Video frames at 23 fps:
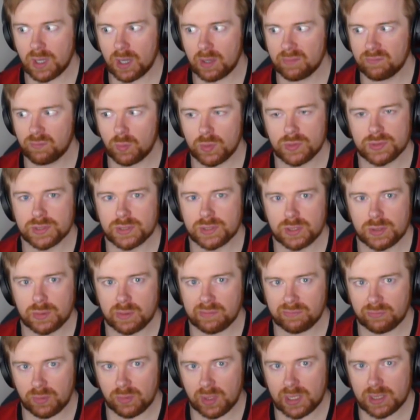I've wanted to do
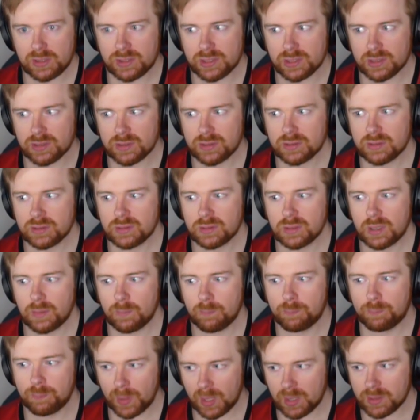it for ages,
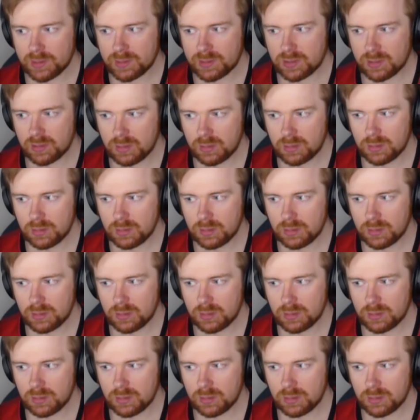but